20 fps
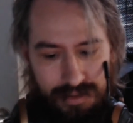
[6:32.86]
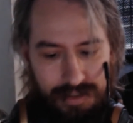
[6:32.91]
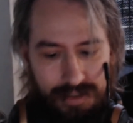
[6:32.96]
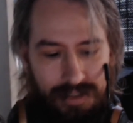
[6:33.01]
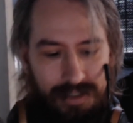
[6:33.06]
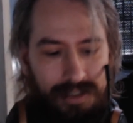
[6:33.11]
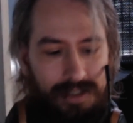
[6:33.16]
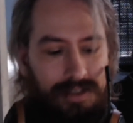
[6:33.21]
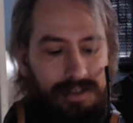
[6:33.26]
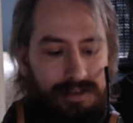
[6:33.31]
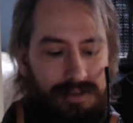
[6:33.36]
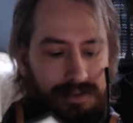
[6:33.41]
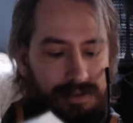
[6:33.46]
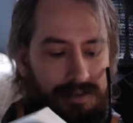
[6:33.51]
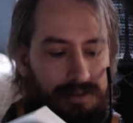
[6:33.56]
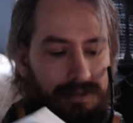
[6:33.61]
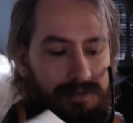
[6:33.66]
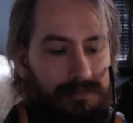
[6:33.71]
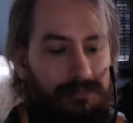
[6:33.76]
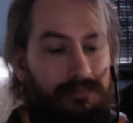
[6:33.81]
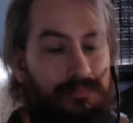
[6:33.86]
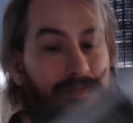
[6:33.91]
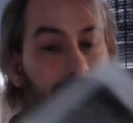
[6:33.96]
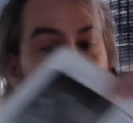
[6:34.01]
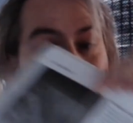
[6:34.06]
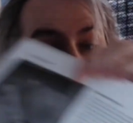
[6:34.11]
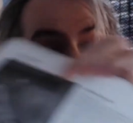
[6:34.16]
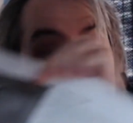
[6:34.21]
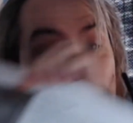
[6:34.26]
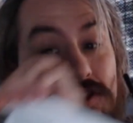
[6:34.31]
Yeah.
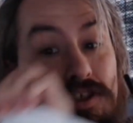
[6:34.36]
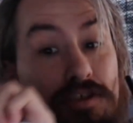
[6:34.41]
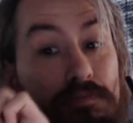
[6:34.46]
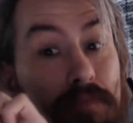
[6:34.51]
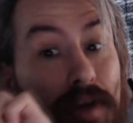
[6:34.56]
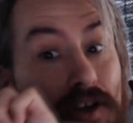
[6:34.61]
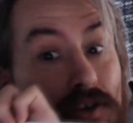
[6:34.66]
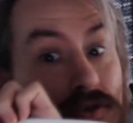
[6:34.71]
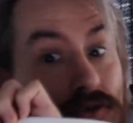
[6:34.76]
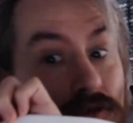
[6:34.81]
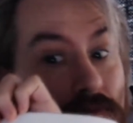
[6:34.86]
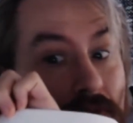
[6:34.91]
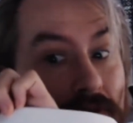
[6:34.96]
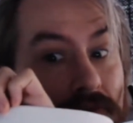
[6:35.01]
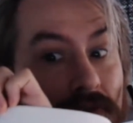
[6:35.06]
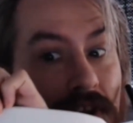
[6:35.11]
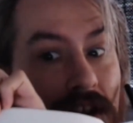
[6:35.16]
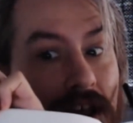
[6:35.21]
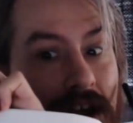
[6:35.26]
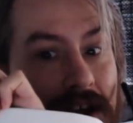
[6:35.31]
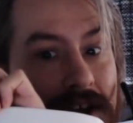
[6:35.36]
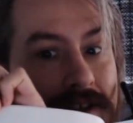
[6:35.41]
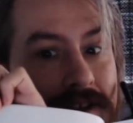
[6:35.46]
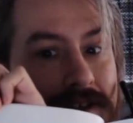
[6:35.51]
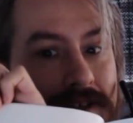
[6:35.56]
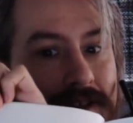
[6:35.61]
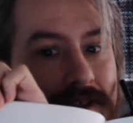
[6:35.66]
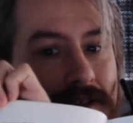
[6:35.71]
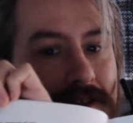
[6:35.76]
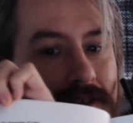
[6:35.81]
The spectrum of light,